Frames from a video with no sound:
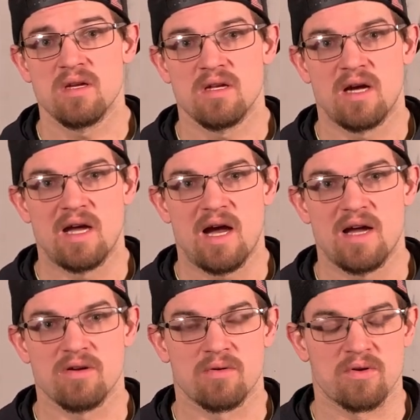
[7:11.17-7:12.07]
I
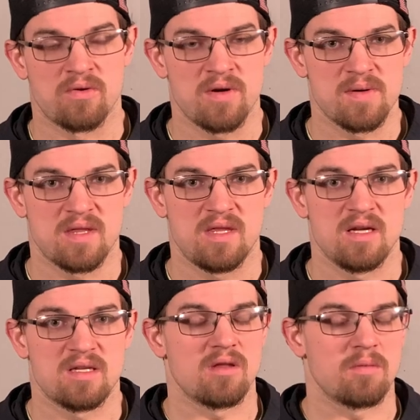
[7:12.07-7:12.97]
don't agree with
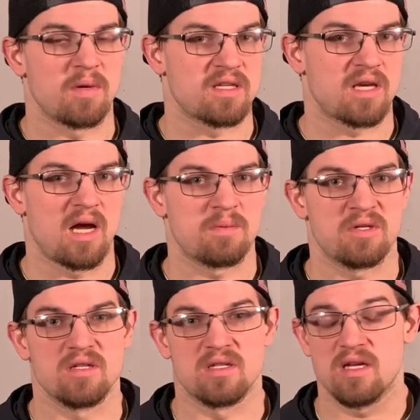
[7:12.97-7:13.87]
this. The best
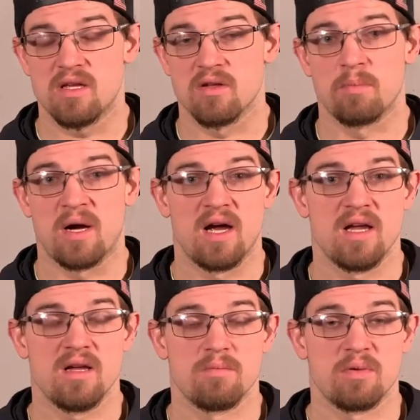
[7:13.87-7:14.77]
option is to either
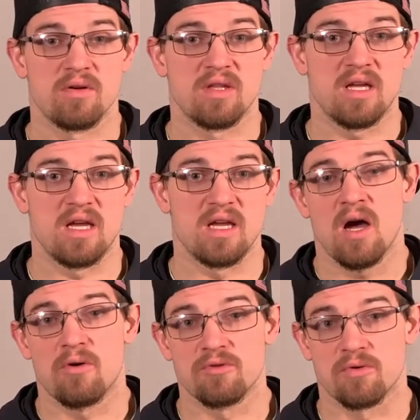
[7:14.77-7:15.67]
build a
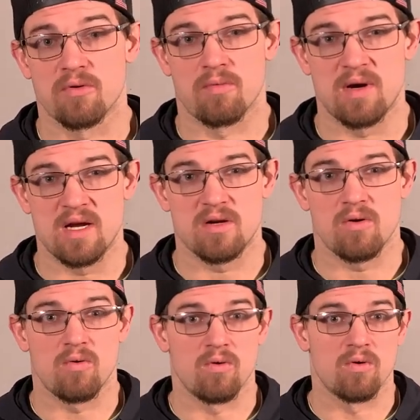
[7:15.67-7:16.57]
outdoor rig
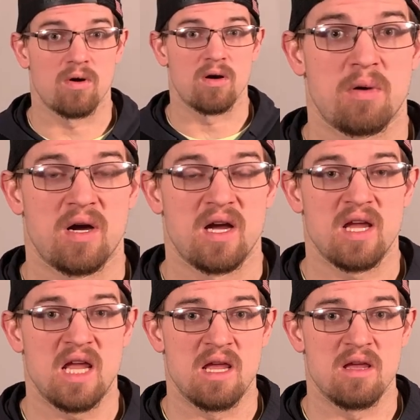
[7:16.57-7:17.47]
or buy
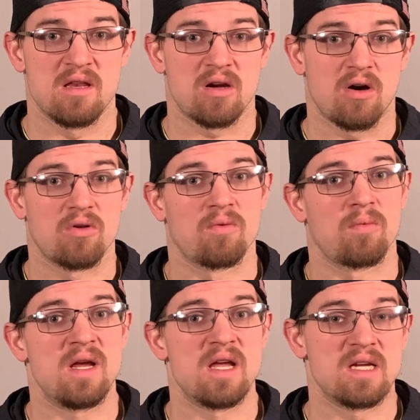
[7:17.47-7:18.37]
a taller
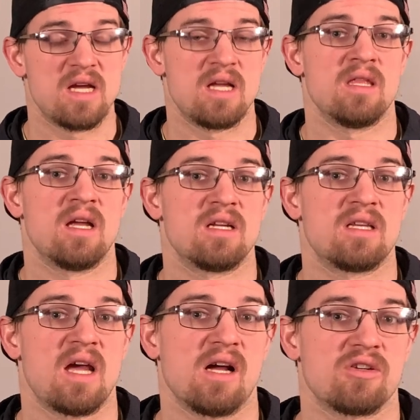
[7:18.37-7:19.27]
rig and then
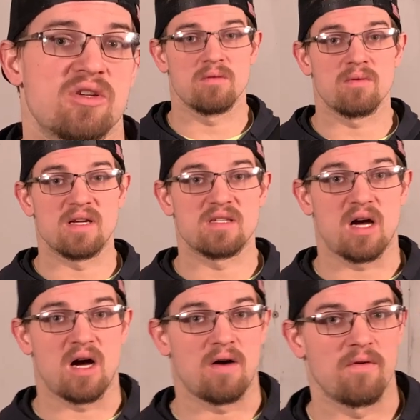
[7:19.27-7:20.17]
attach rings
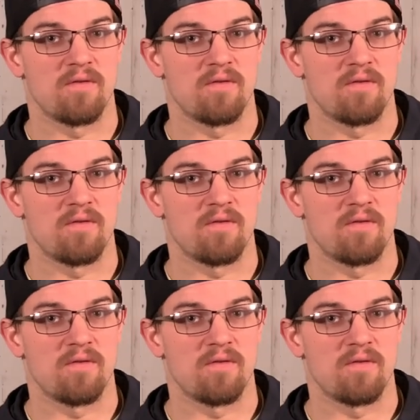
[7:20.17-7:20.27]
off of